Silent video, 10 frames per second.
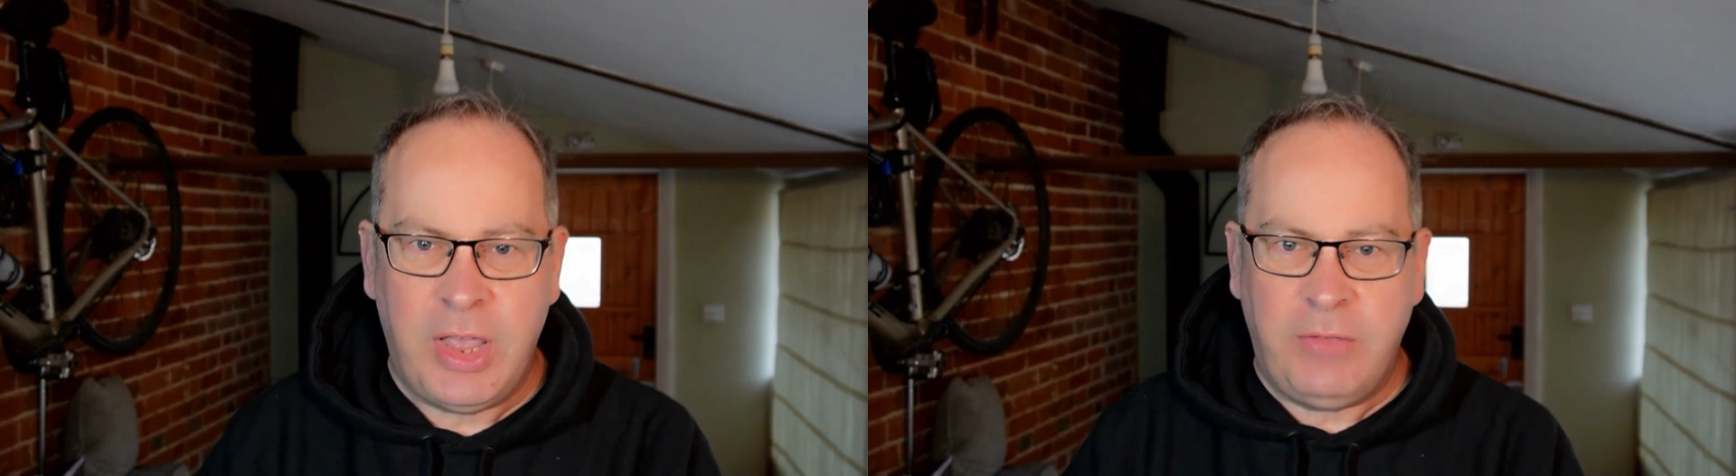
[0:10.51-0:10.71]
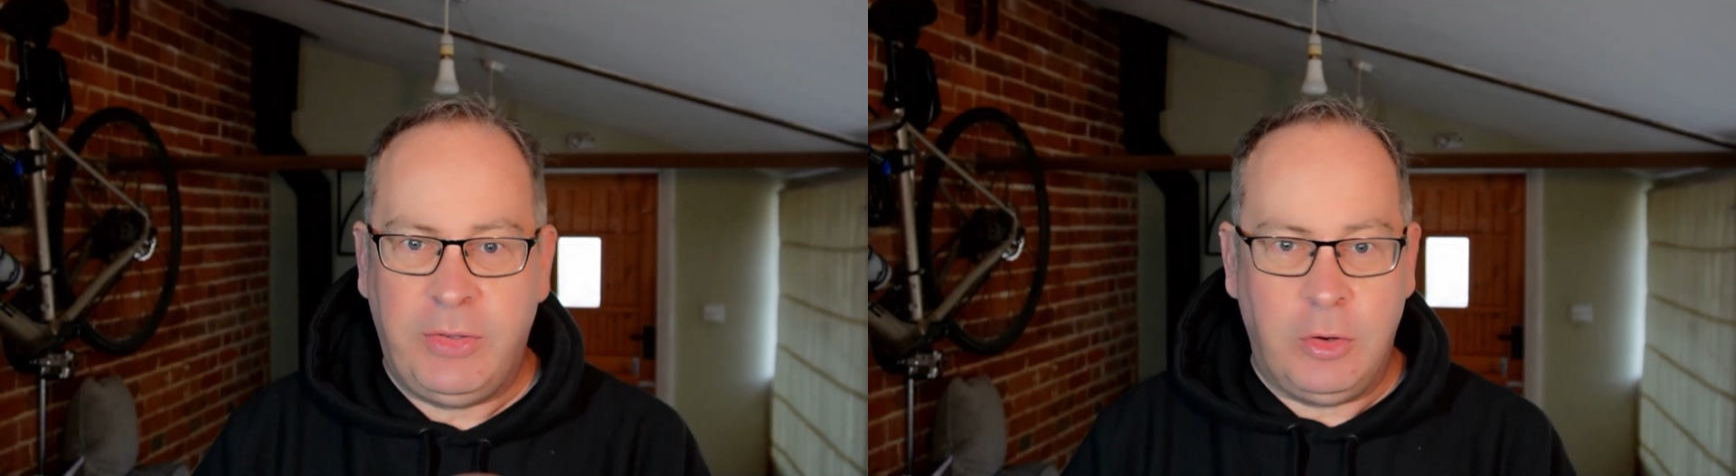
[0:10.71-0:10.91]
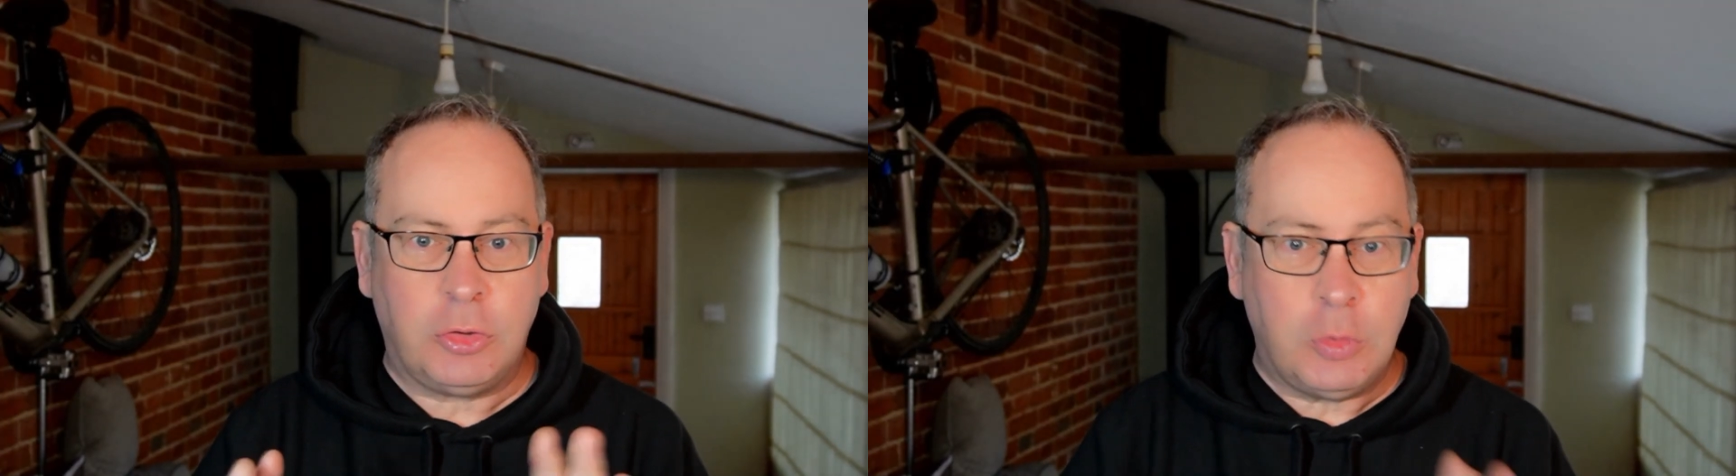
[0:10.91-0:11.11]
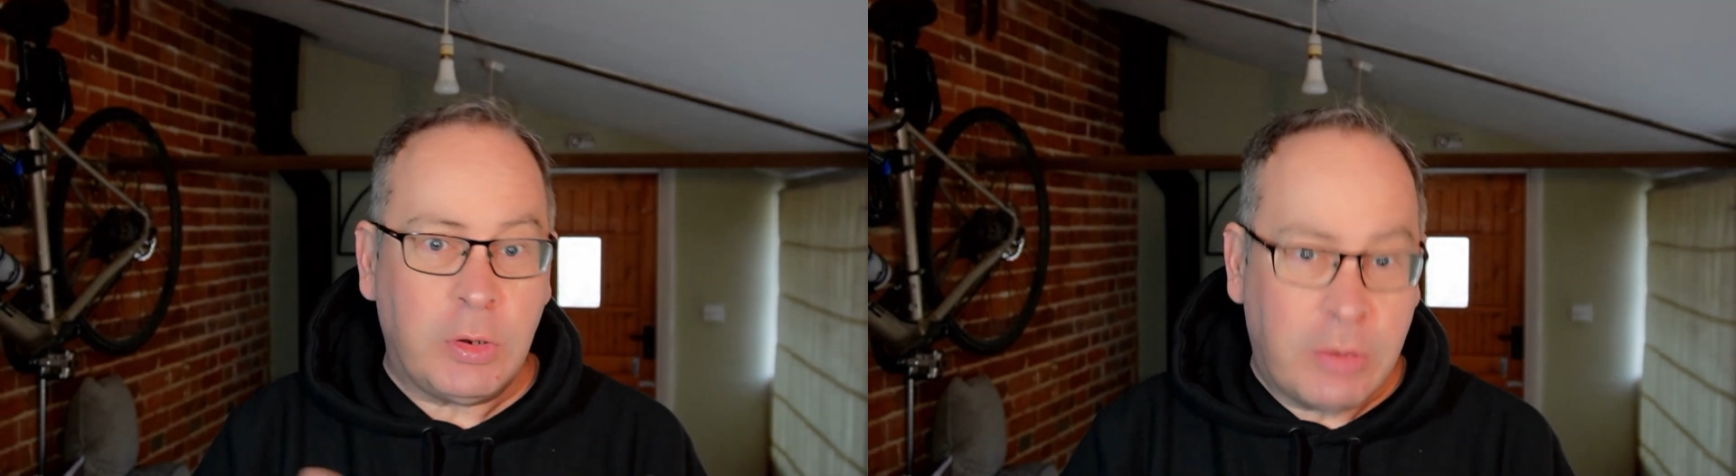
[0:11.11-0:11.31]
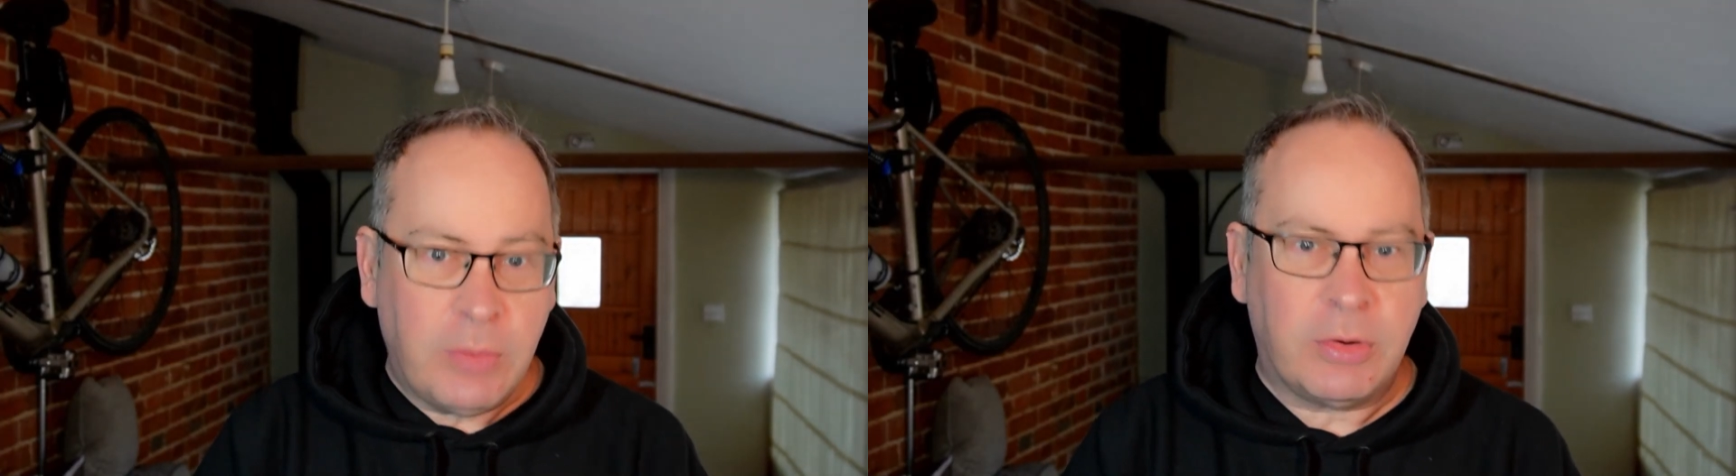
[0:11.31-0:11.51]
If you're not sure what a
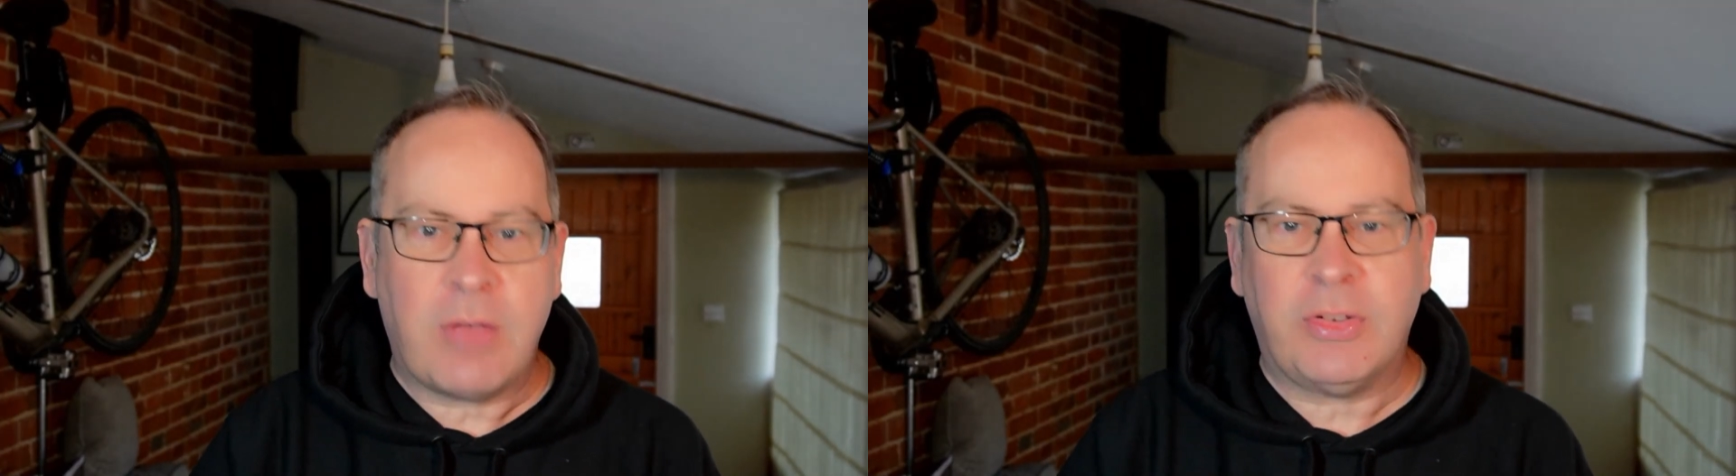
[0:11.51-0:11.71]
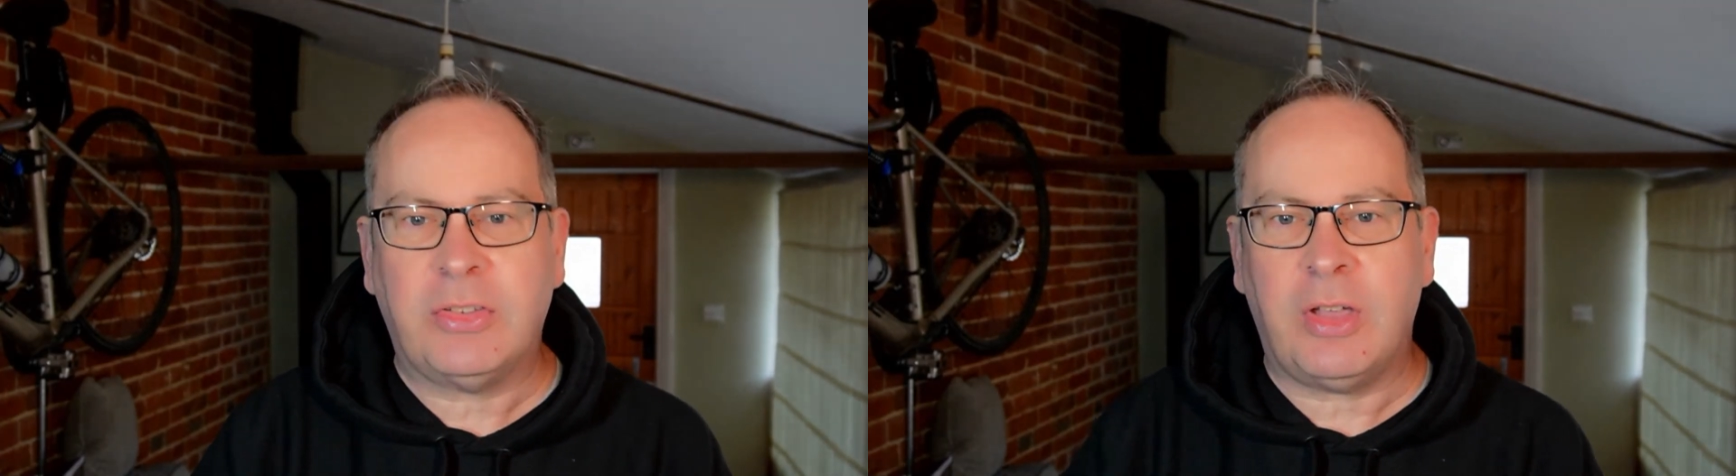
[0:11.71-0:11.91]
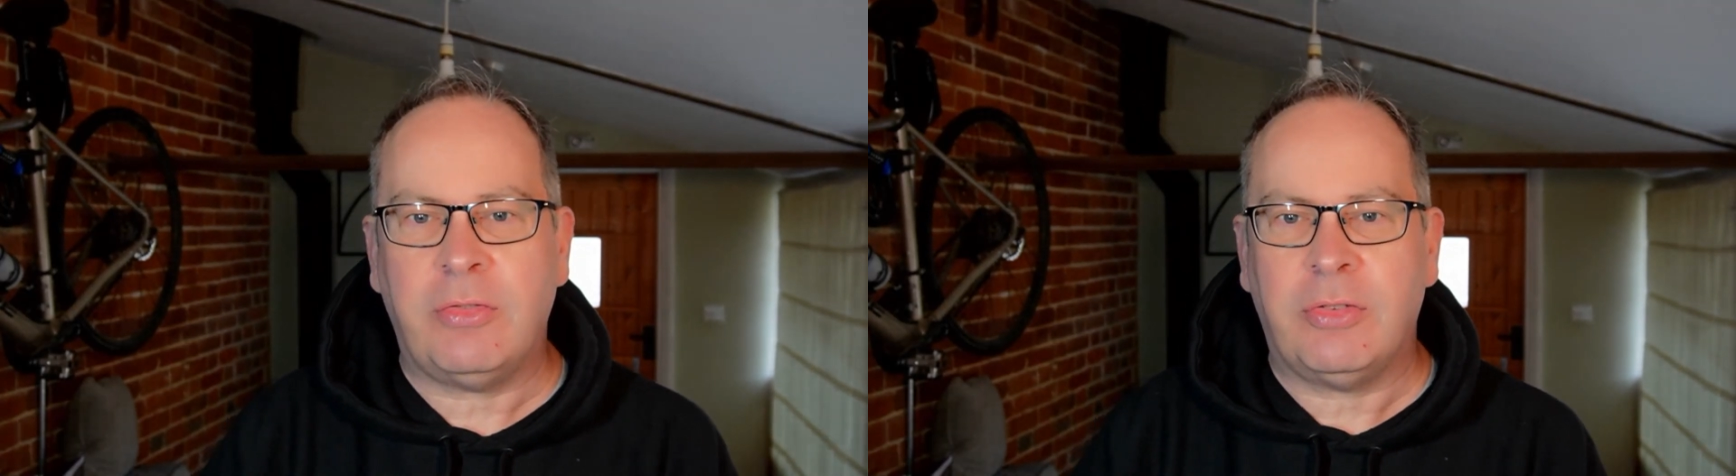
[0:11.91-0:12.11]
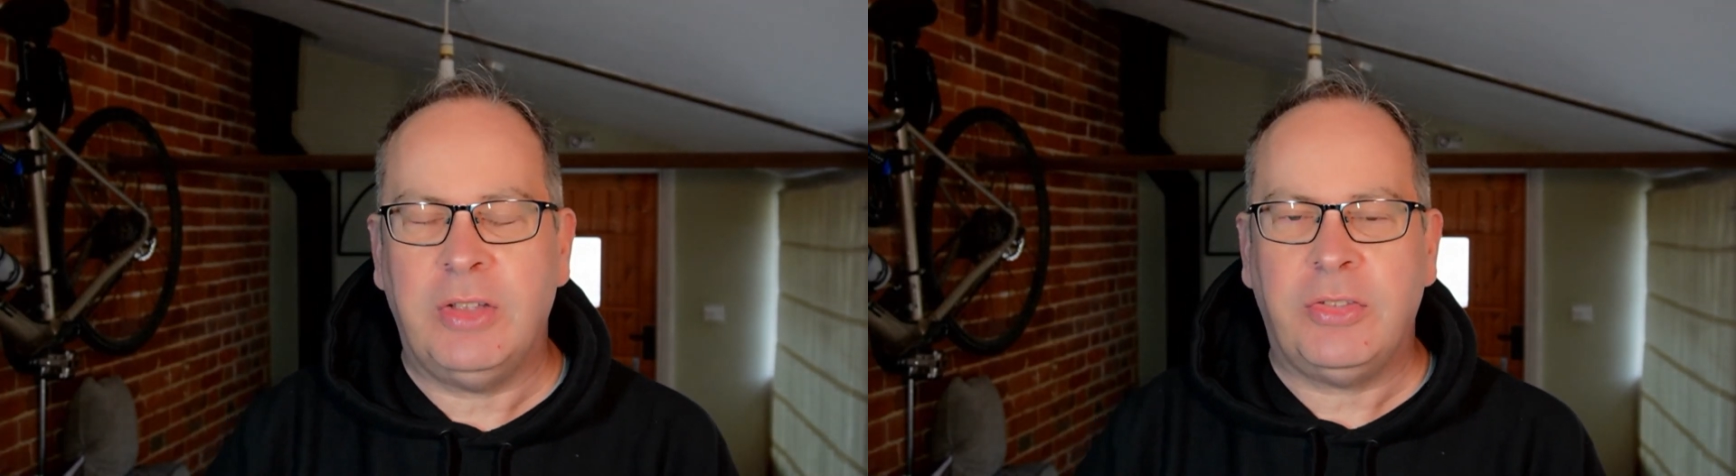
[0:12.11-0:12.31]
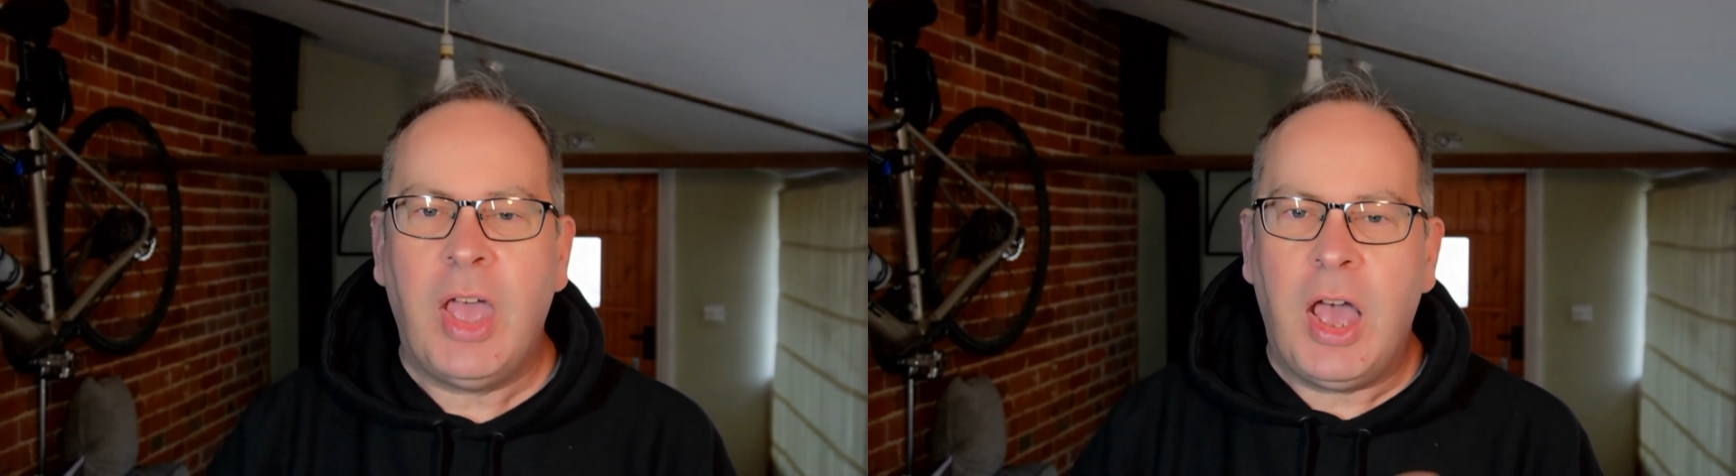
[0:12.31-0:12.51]
cryptographic cipher is,